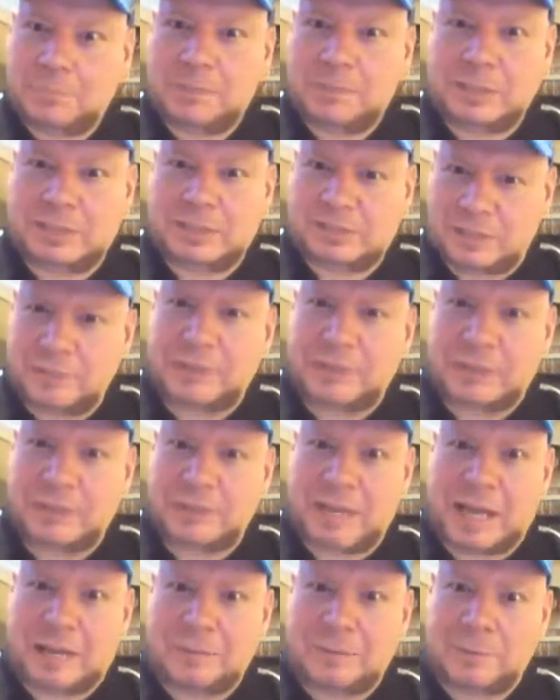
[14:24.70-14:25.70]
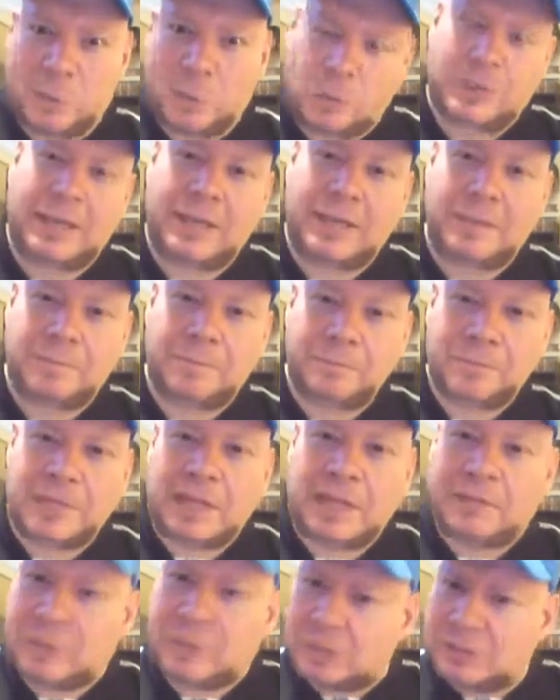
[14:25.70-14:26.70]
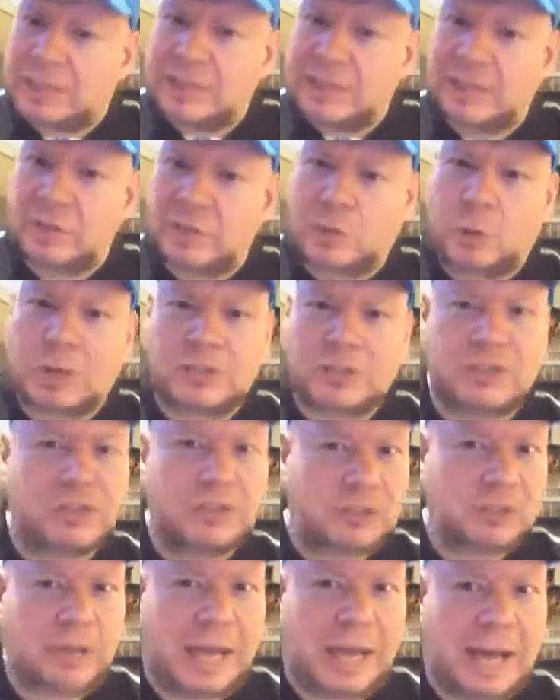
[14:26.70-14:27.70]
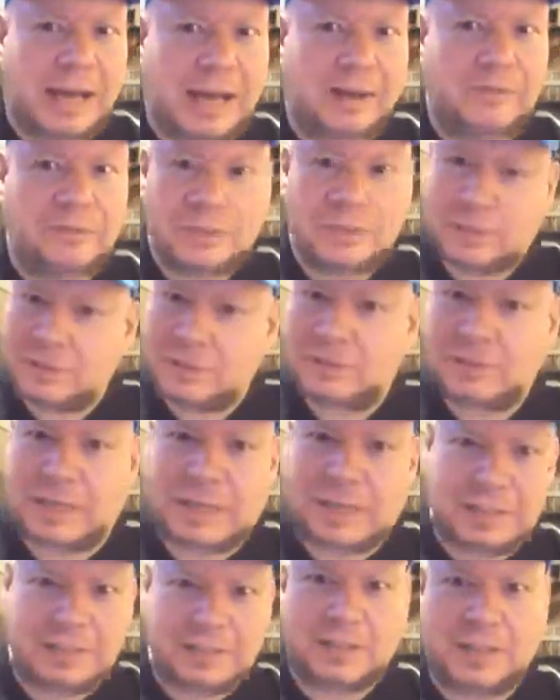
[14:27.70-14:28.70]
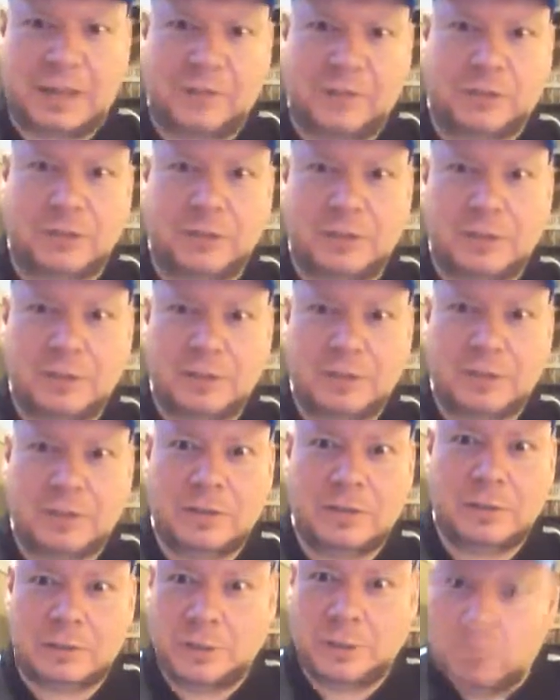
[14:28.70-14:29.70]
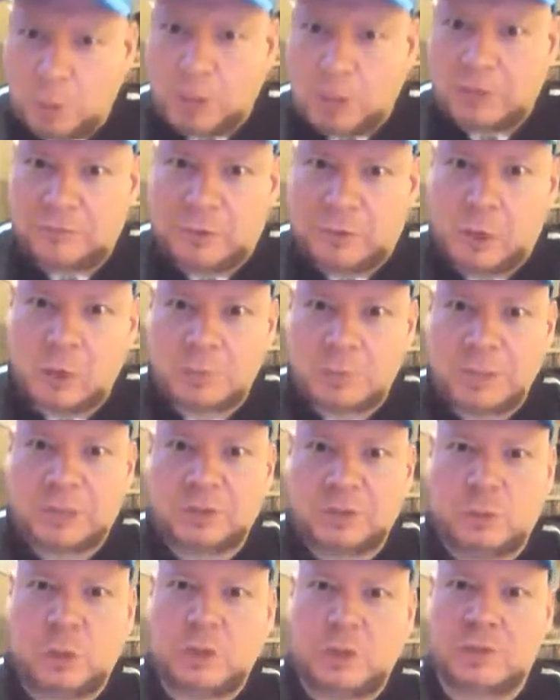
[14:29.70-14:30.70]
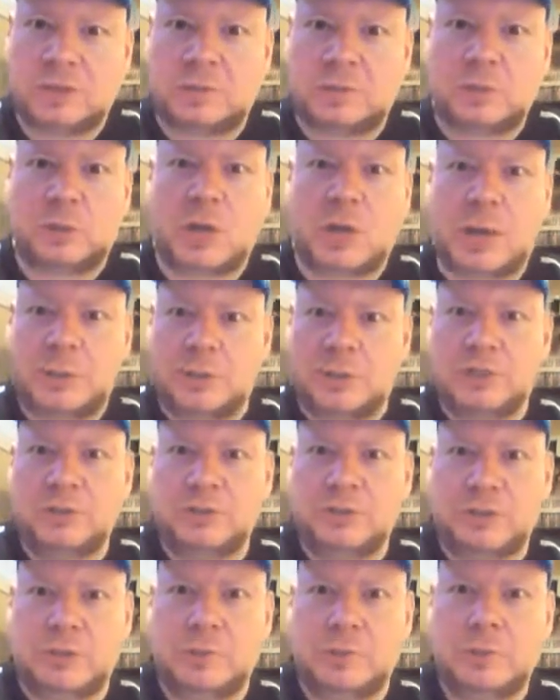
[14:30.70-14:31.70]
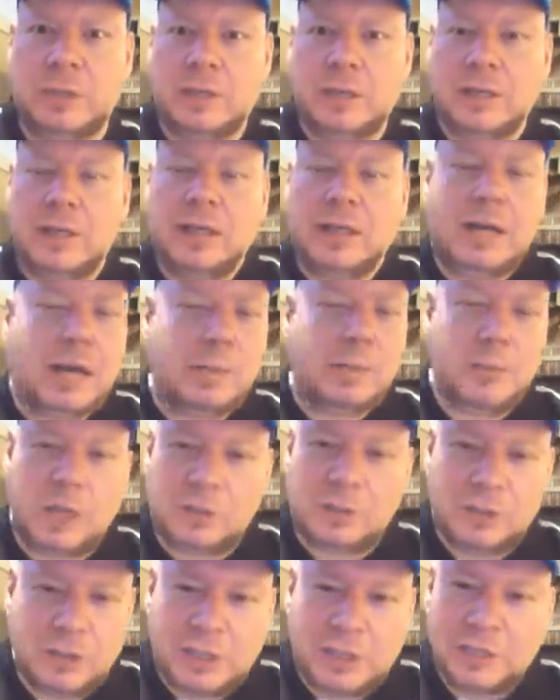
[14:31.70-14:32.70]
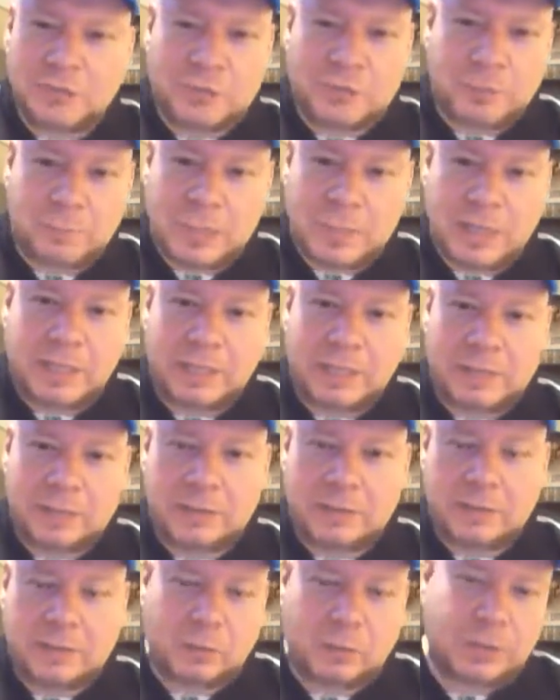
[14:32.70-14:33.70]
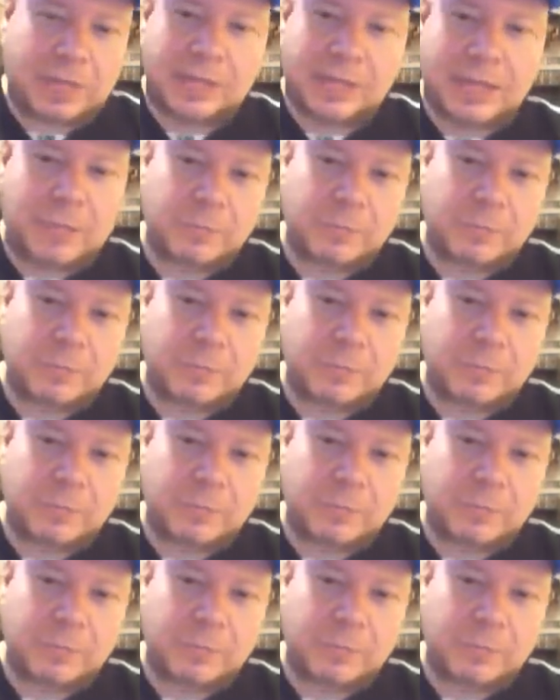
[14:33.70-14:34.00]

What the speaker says: Let's leave it at that. Okay, if there's any other questions you have that I didn't cover, you want to follow me on Twitter, subscribe on YouTube. I'm not looking for money, okay?